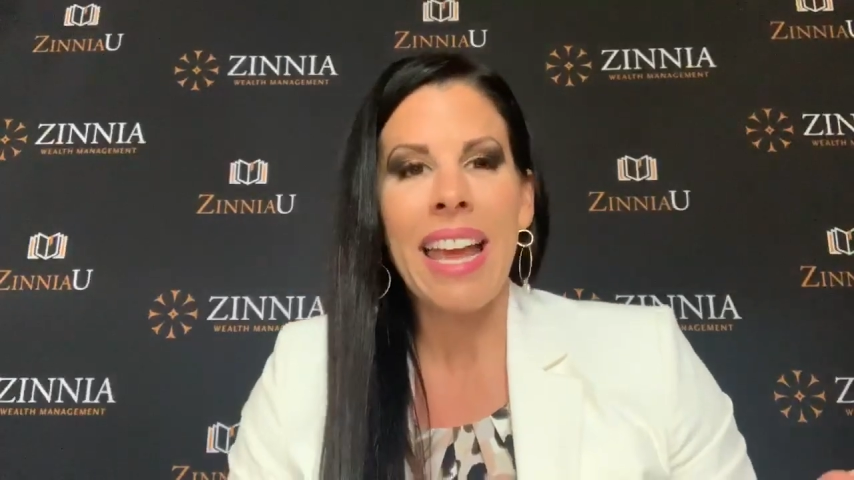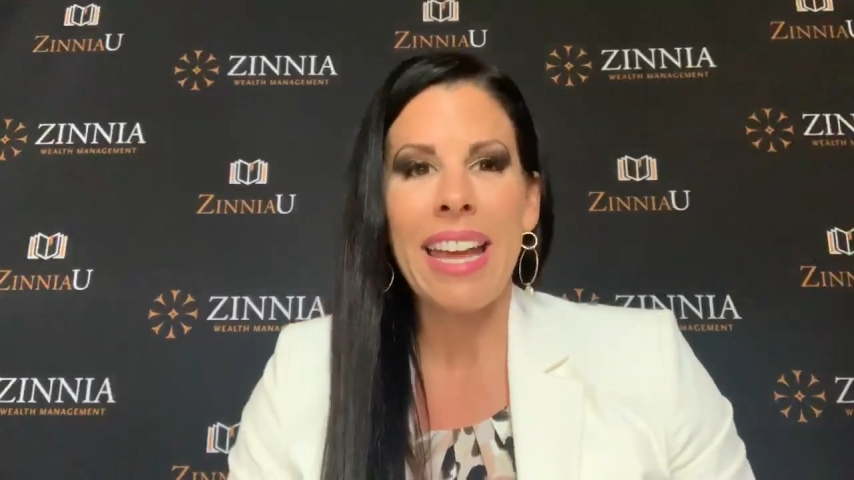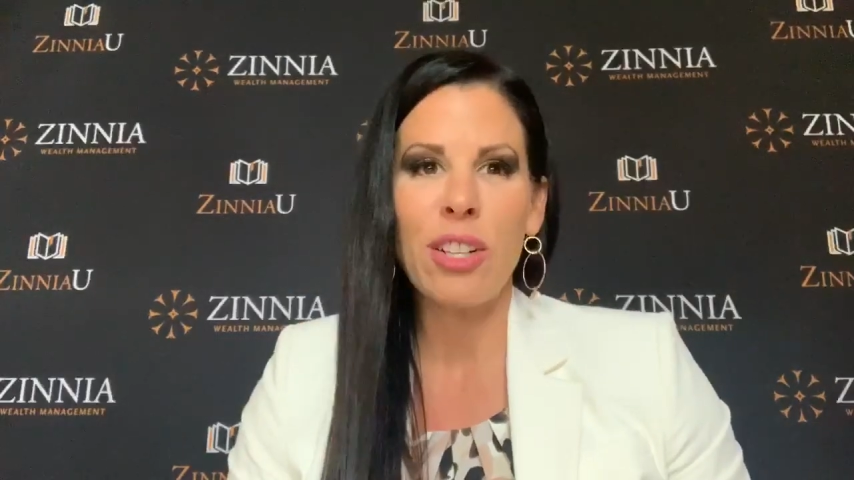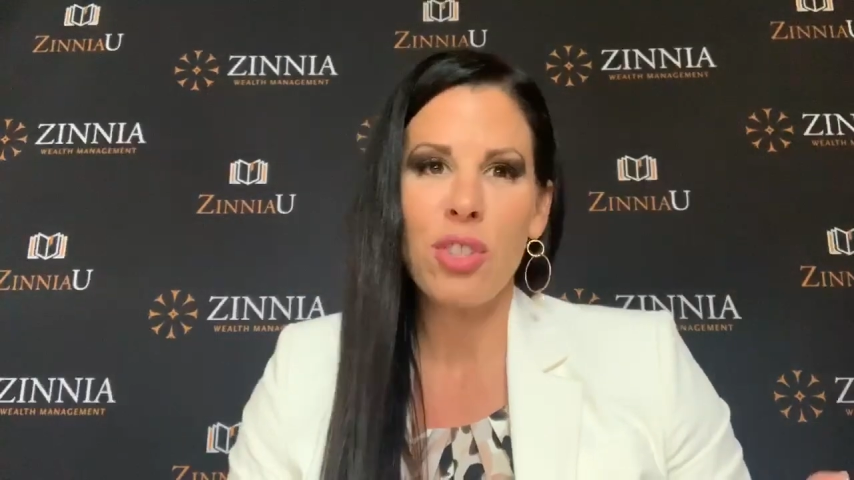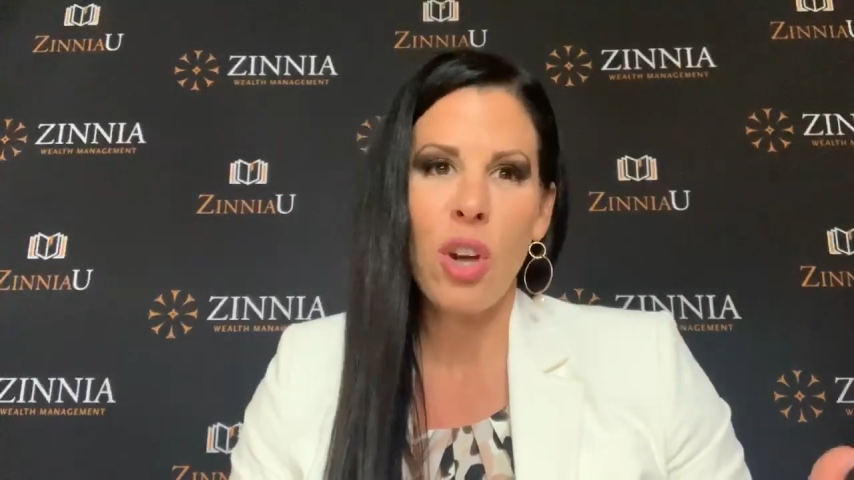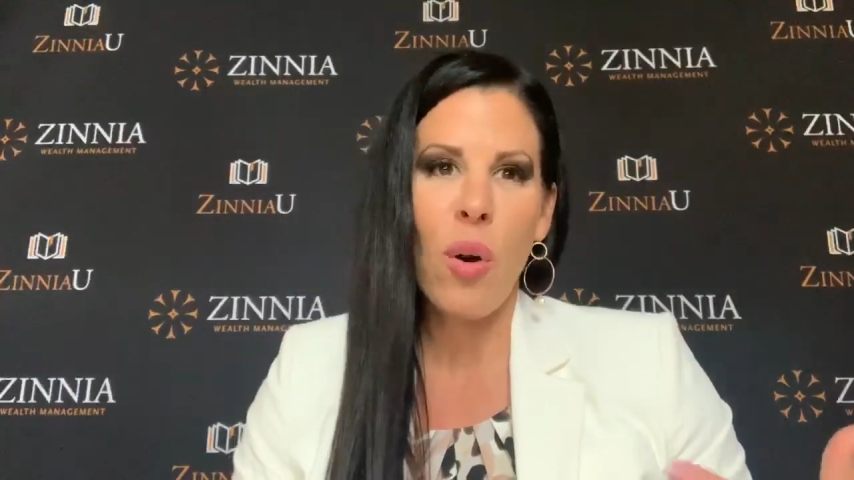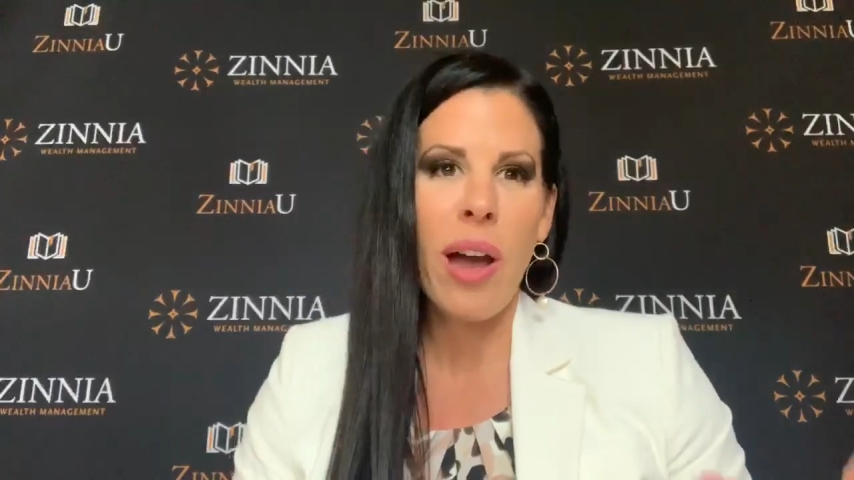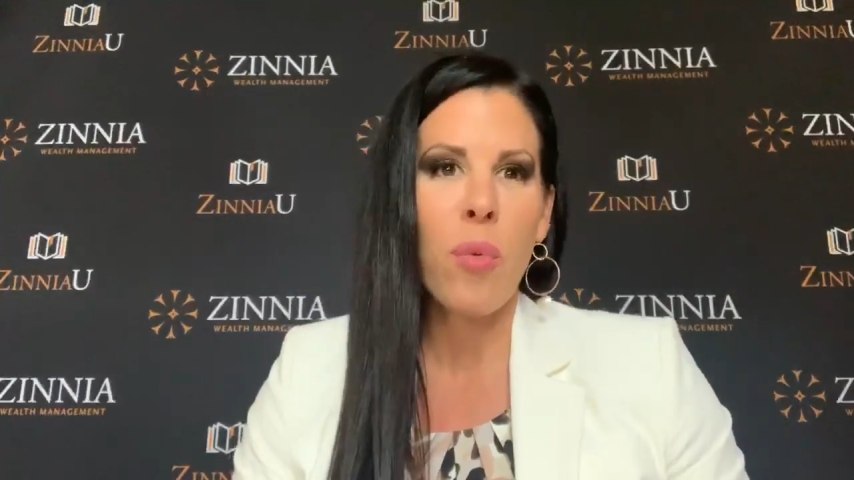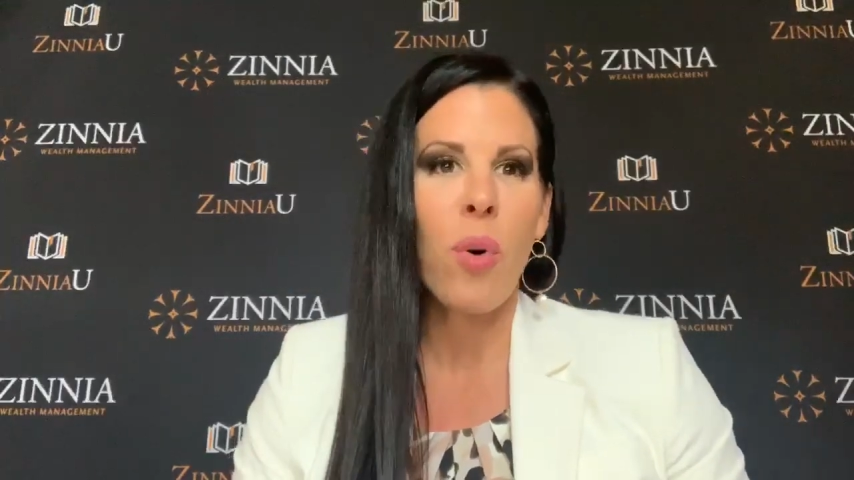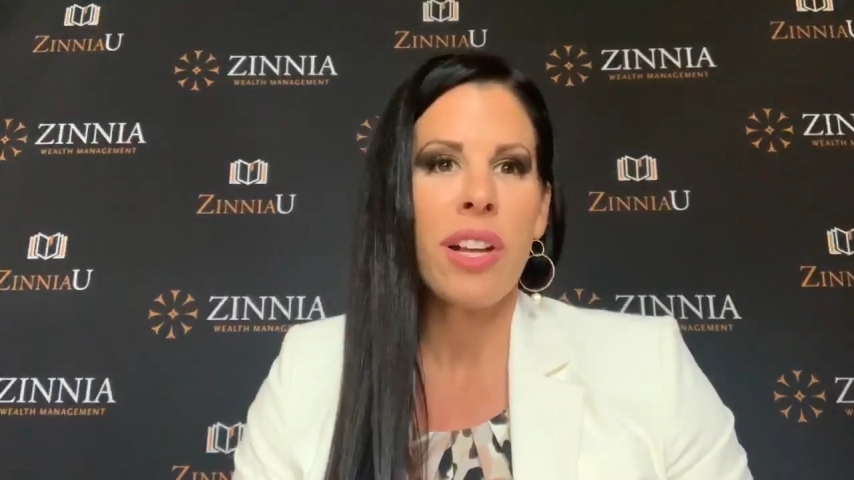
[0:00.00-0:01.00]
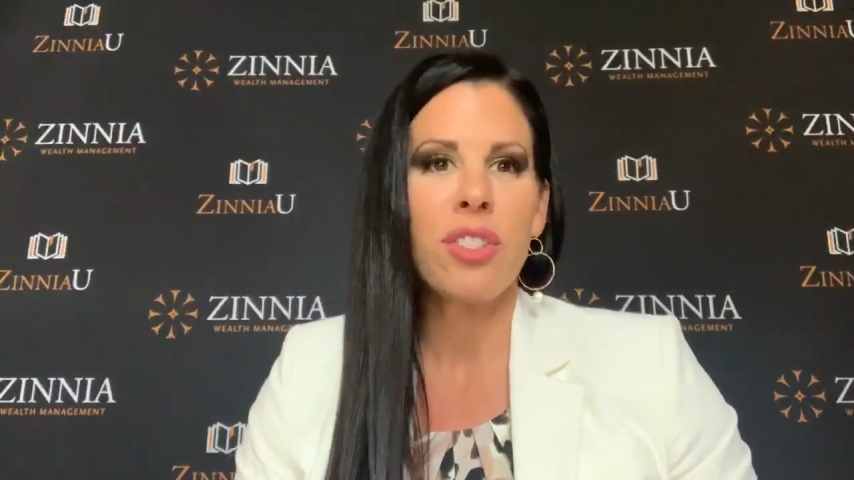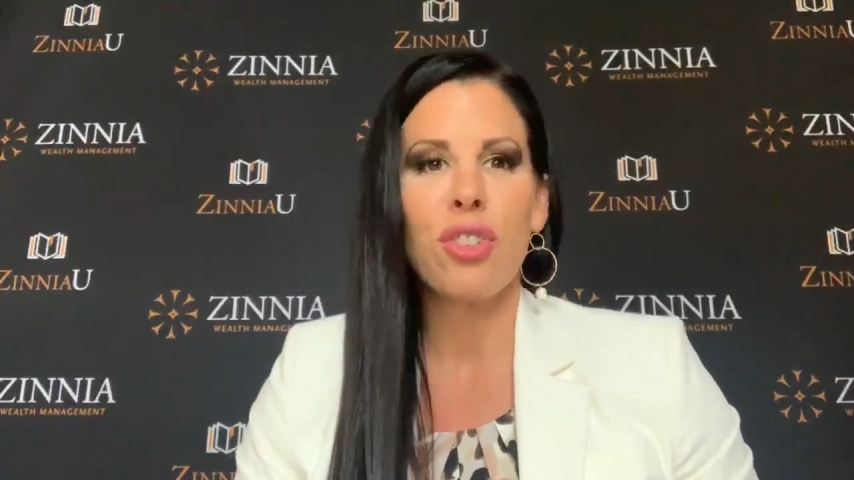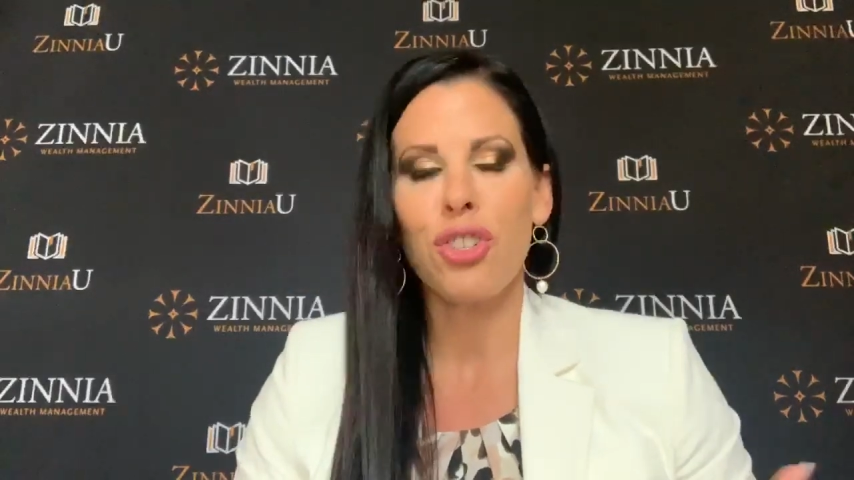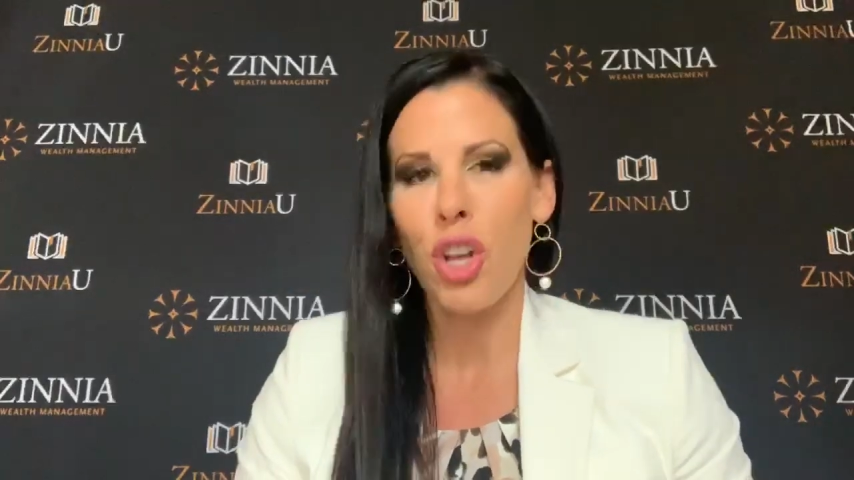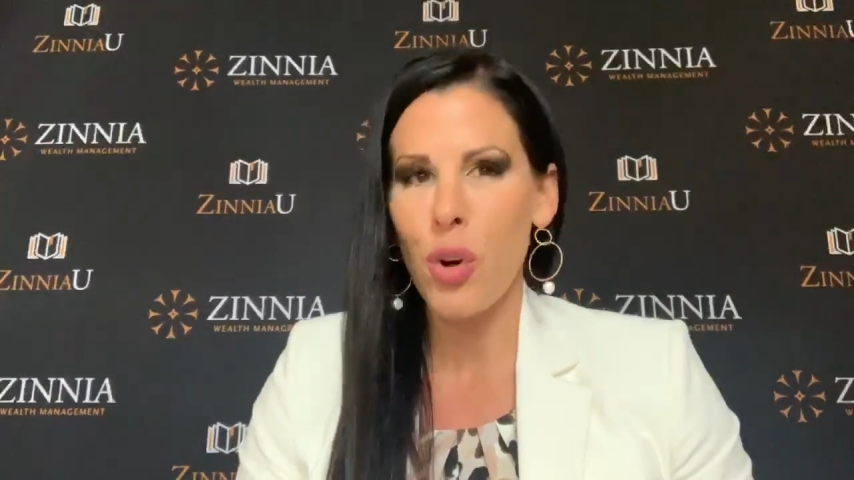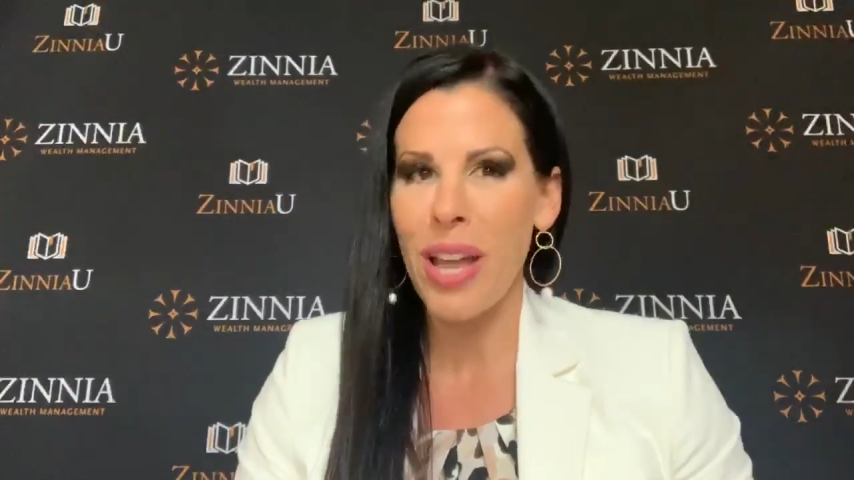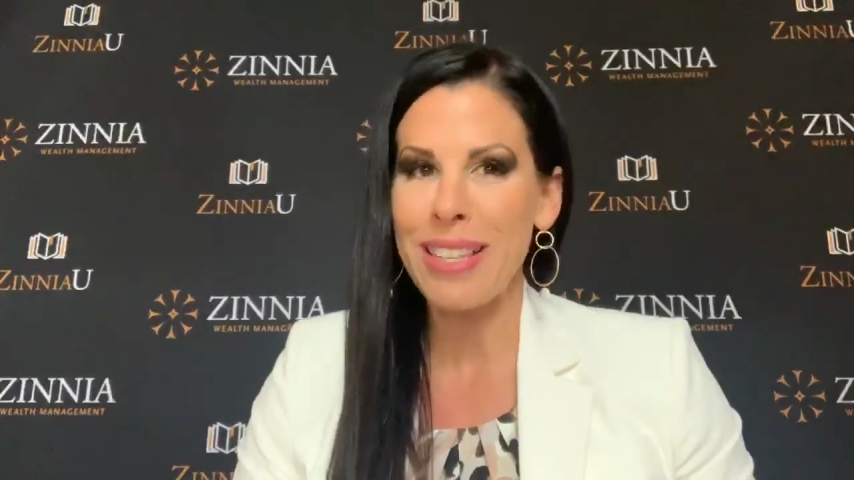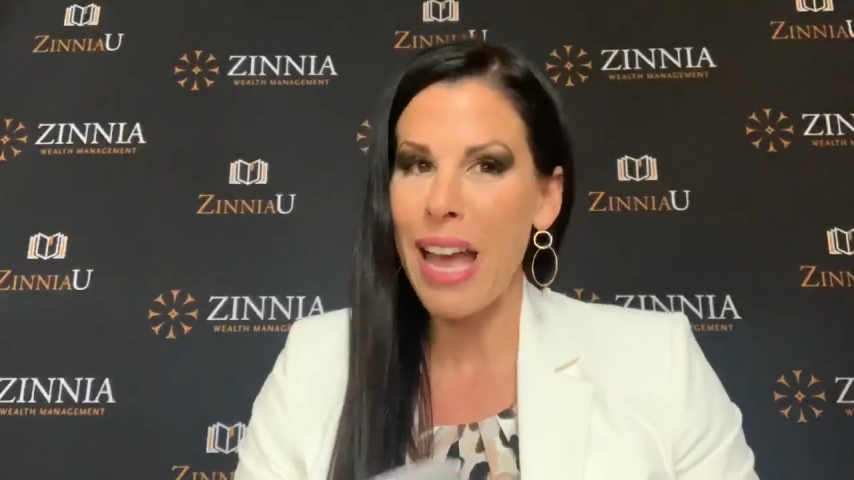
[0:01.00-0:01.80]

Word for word: And so I want to showcase